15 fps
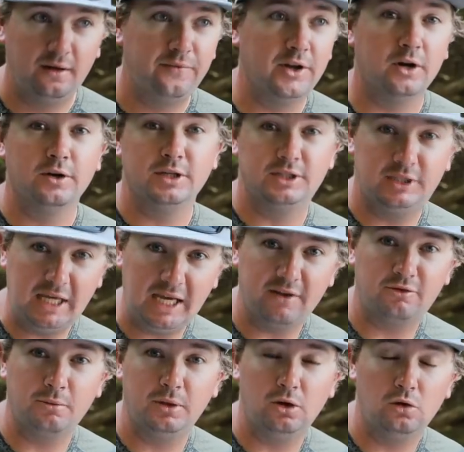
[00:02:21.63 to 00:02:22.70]
They're going to see it
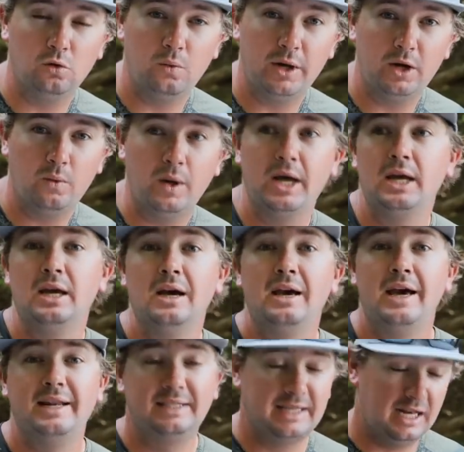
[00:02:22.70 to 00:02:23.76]
from a long way away,
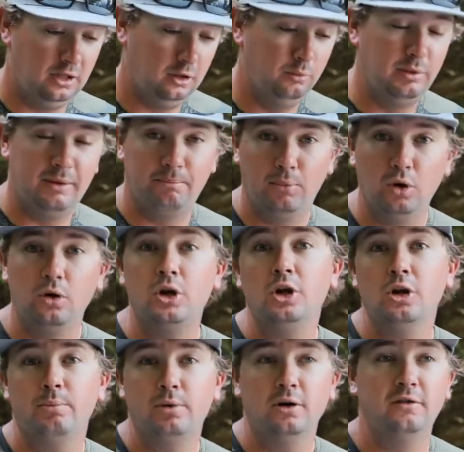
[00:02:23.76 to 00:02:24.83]
and it's got a little bit
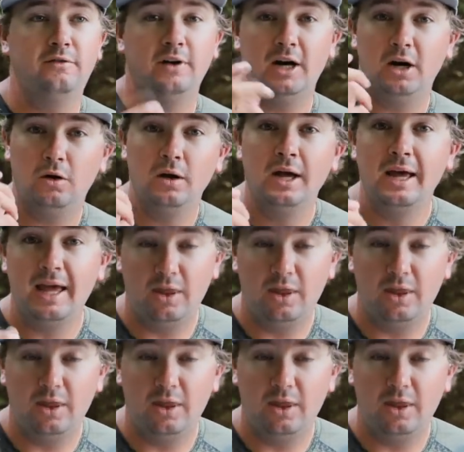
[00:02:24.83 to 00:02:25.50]
bulkier profile,